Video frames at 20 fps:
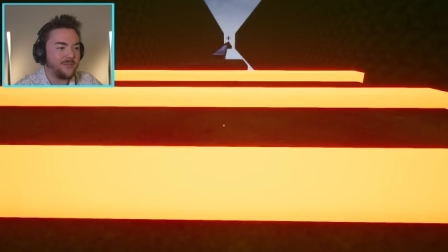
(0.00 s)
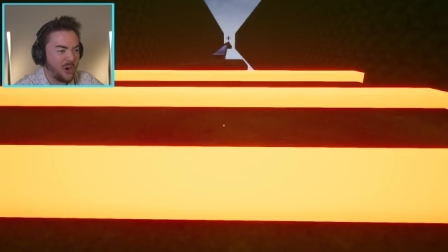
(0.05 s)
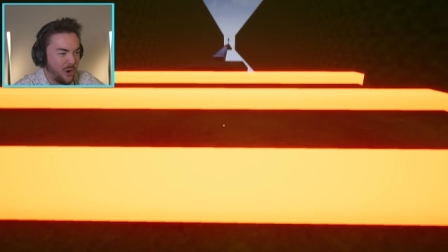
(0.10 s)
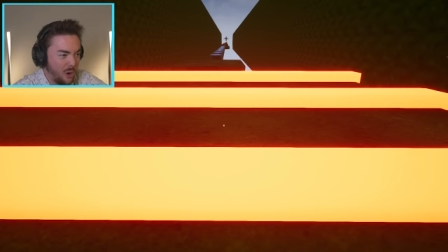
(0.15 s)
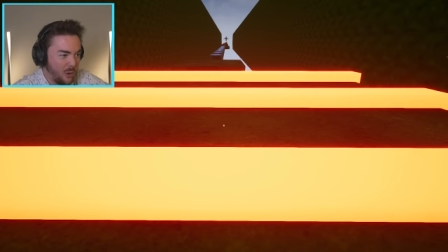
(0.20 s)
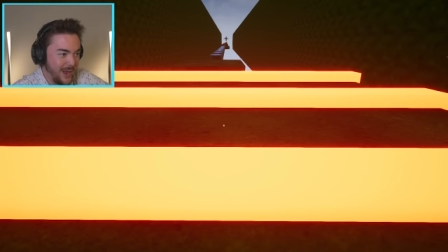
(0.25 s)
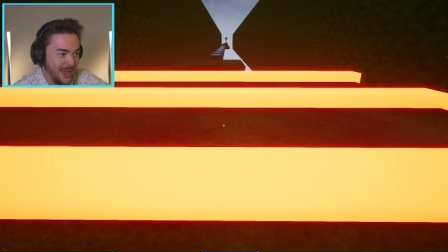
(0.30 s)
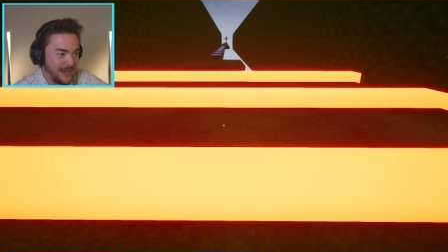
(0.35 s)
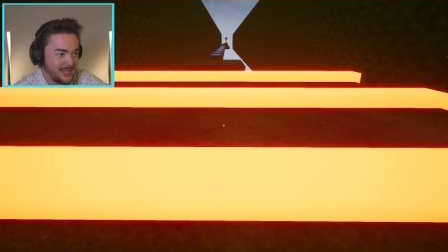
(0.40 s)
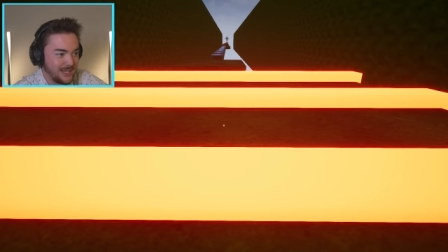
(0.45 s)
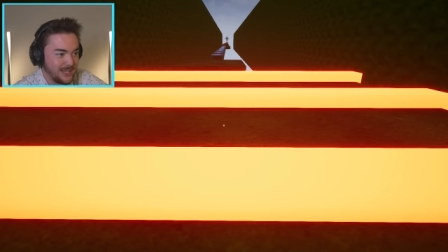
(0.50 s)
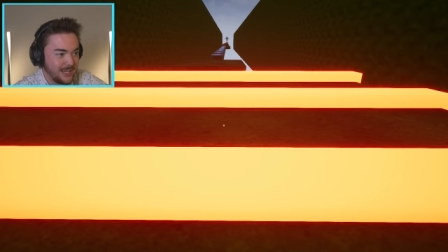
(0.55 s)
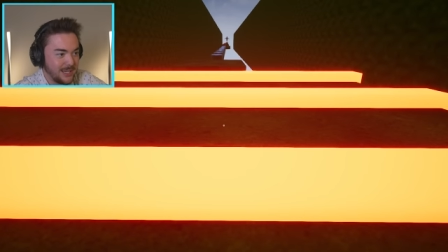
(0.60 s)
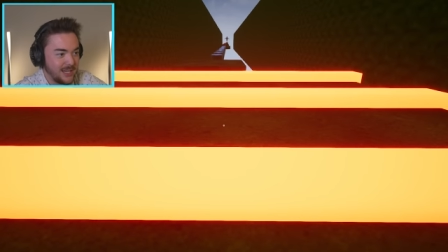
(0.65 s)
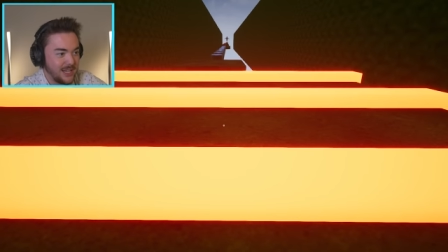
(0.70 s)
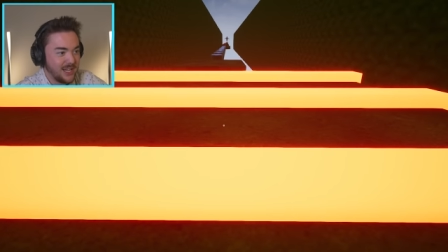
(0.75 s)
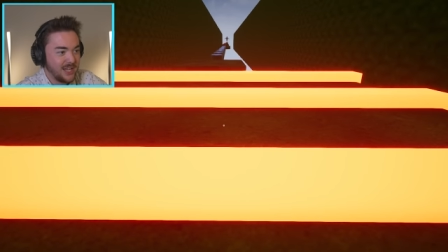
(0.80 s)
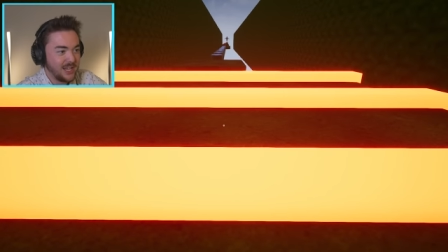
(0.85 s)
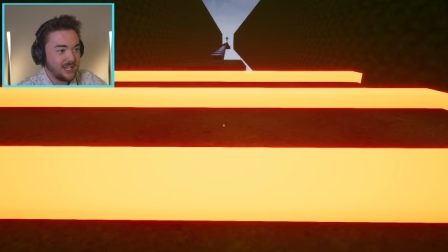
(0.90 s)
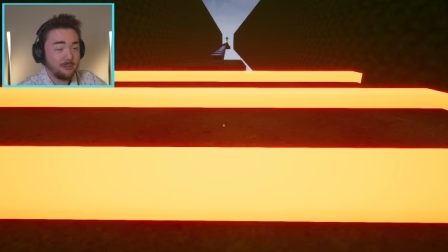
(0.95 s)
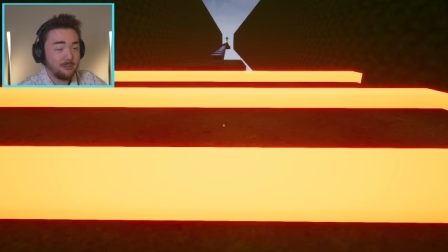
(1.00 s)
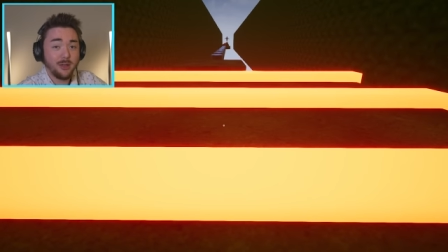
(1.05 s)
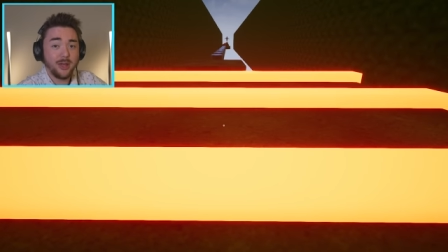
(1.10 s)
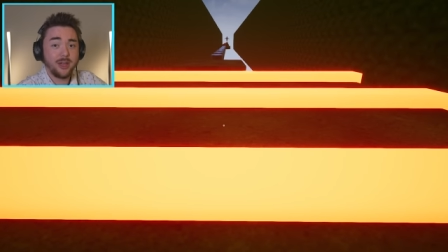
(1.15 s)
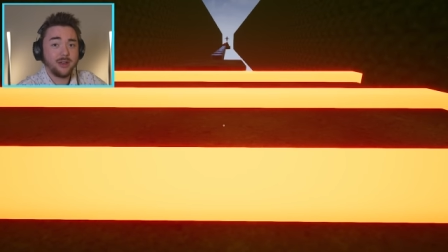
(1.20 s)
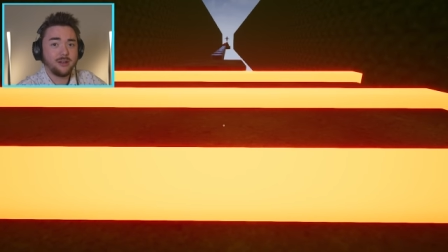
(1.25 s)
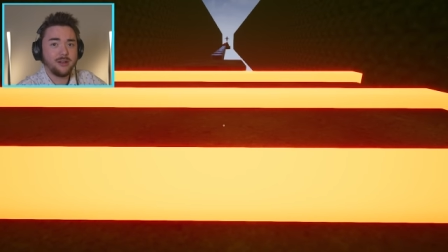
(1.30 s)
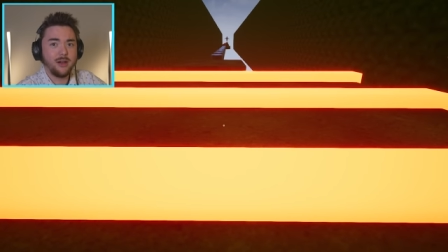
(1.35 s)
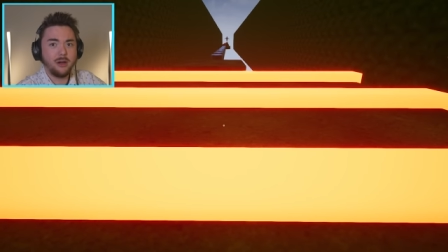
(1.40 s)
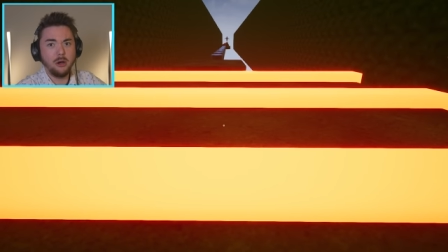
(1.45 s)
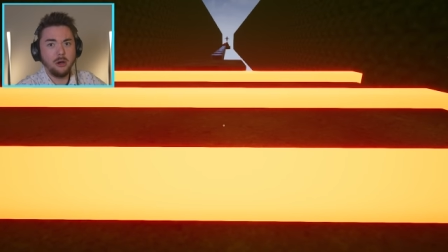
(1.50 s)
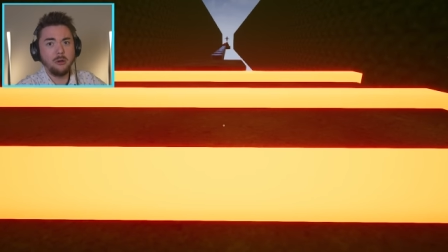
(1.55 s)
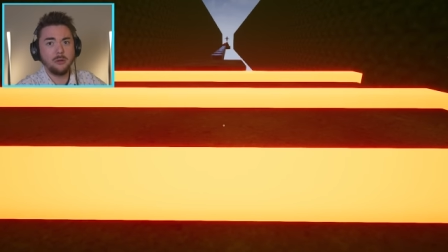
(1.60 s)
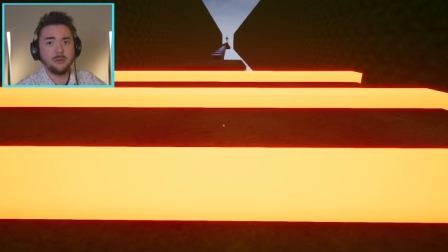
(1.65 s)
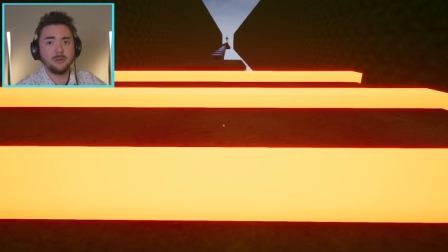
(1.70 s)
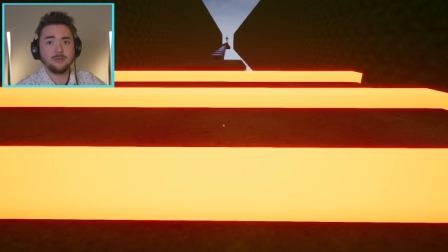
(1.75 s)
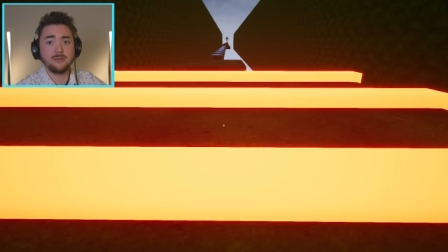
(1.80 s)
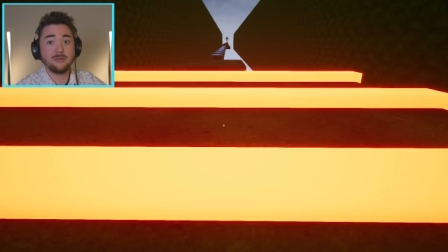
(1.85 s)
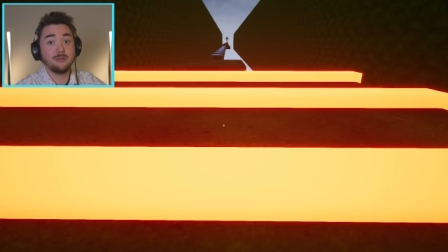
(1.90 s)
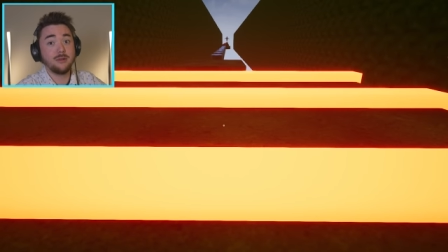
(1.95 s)
through it. You'd be like,
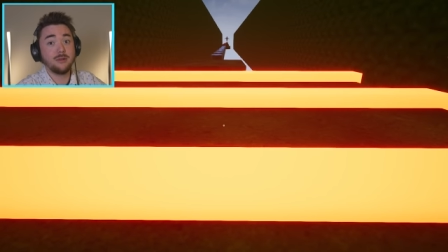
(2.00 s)
oh,